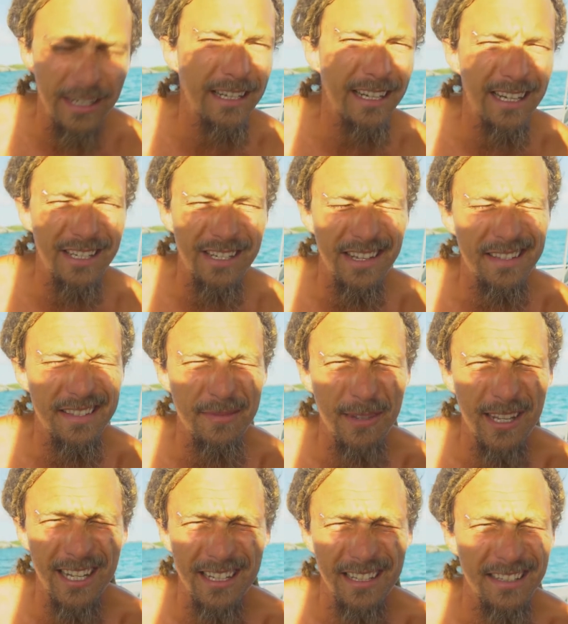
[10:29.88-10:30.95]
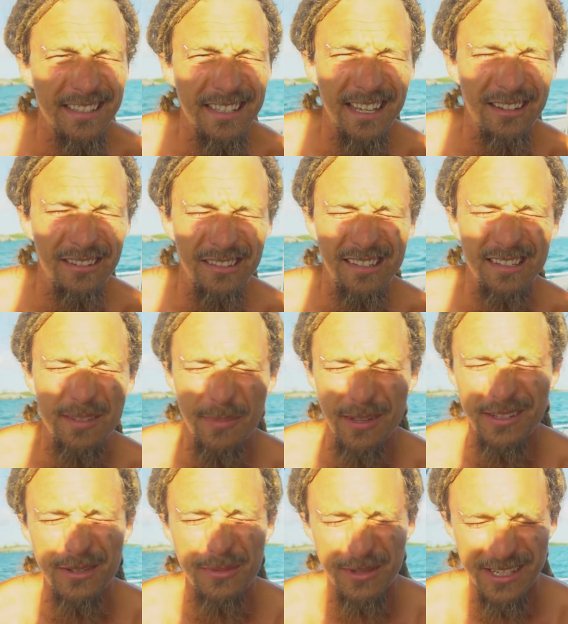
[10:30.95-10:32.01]
didn't get a chance to make it into town.
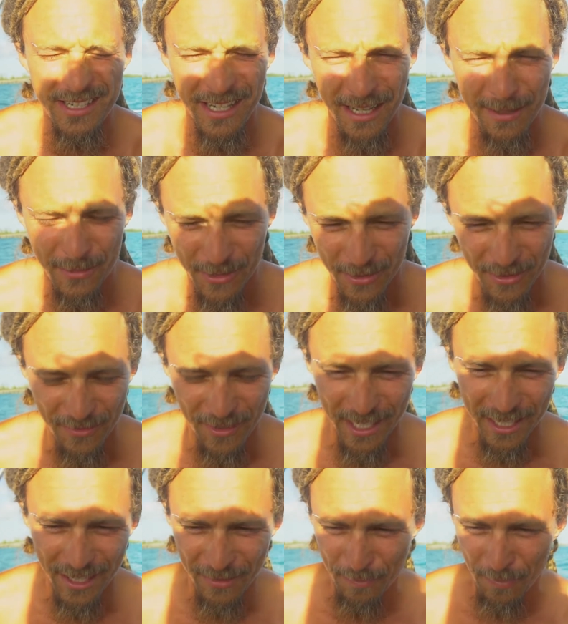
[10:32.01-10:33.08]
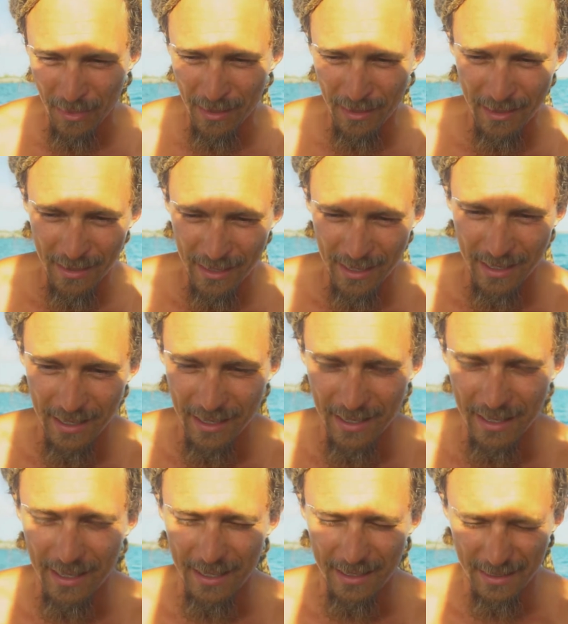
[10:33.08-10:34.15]
Spent too much time doing the video.
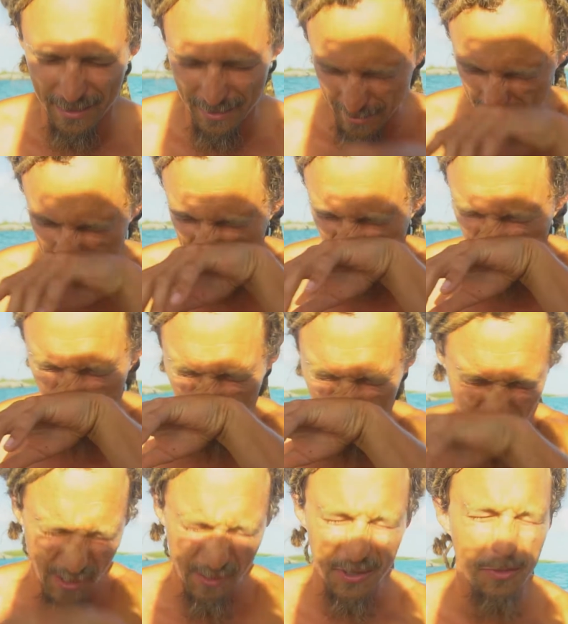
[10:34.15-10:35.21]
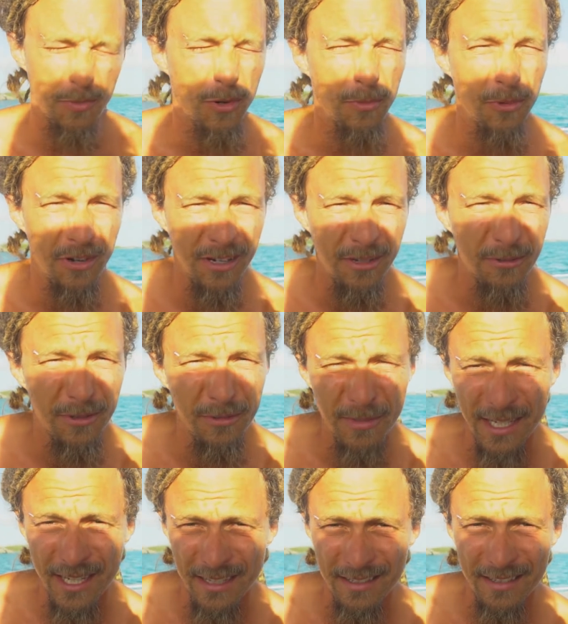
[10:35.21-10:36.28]
And uh, so maybe tomorrow morning we'll
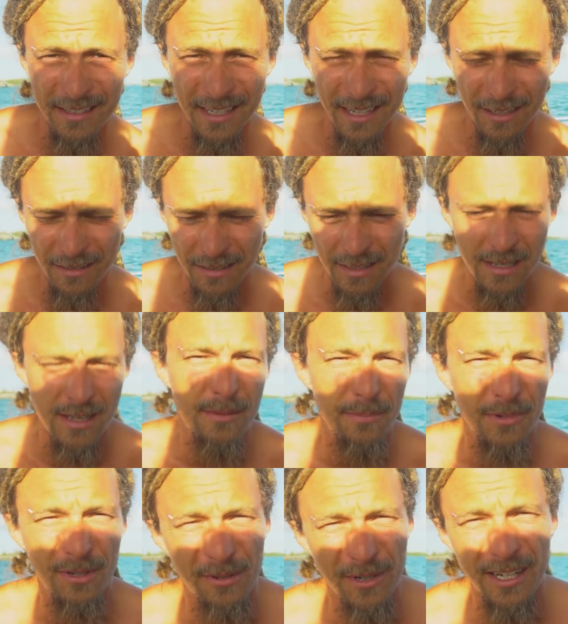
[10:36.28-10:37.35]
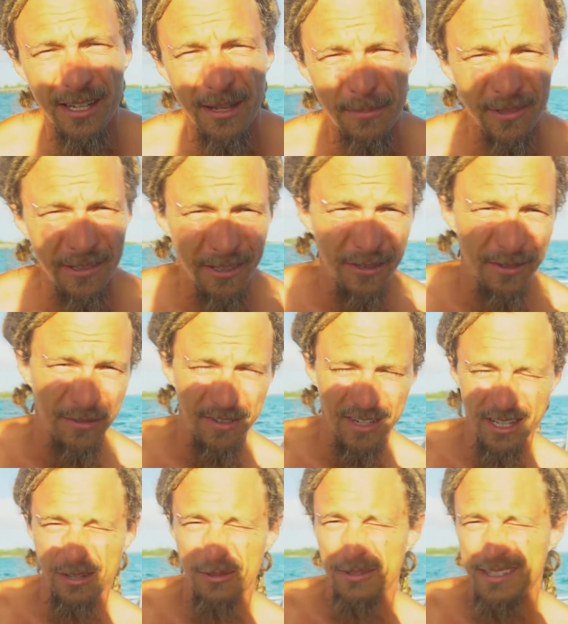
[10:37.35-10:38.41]
make it into town, but we're gonna upload the
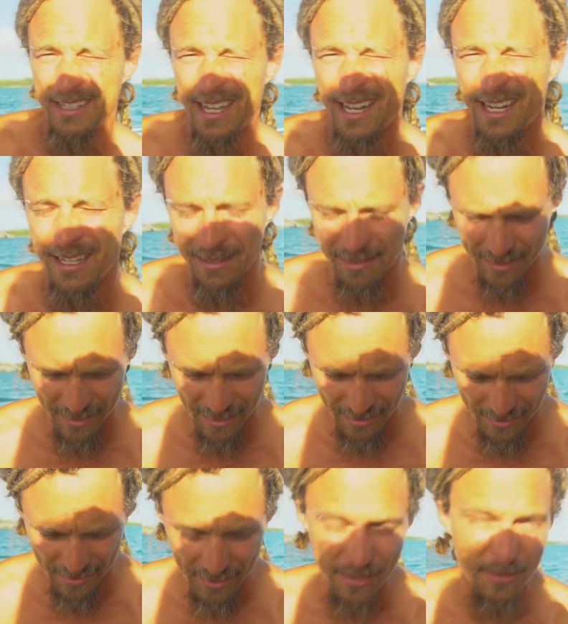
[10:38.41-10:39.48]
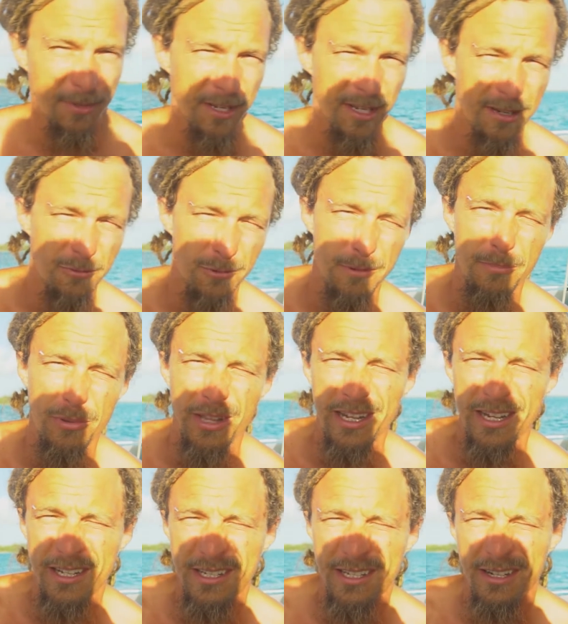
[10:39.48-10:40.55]
video with data instead since we
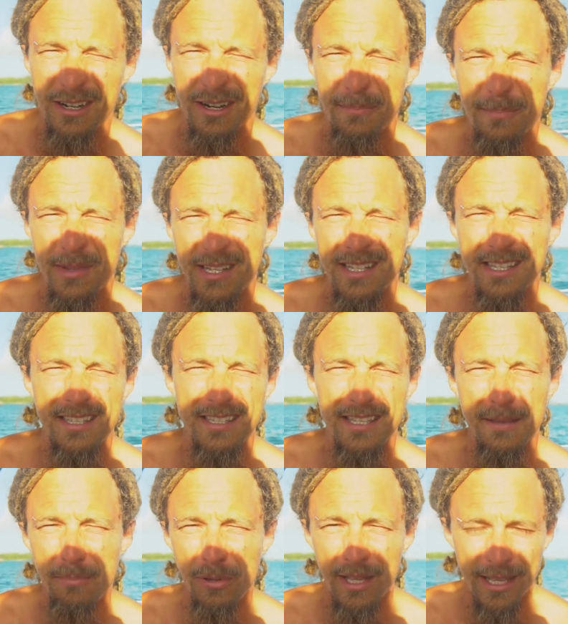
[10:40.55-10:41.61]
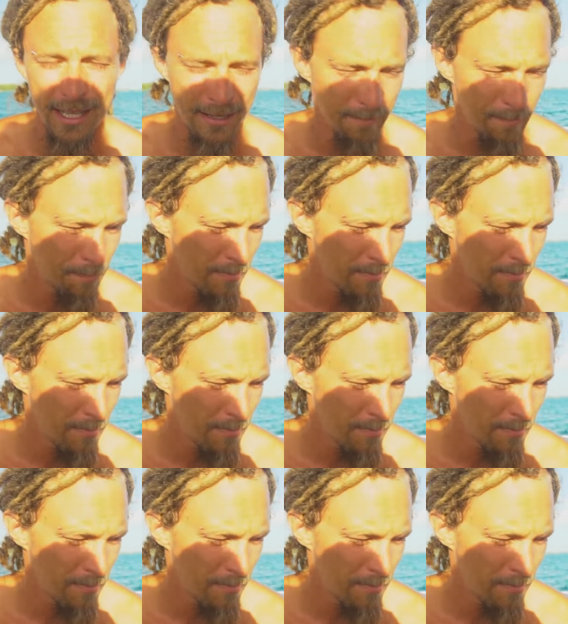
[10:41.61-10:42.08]
replenished our BTC plan.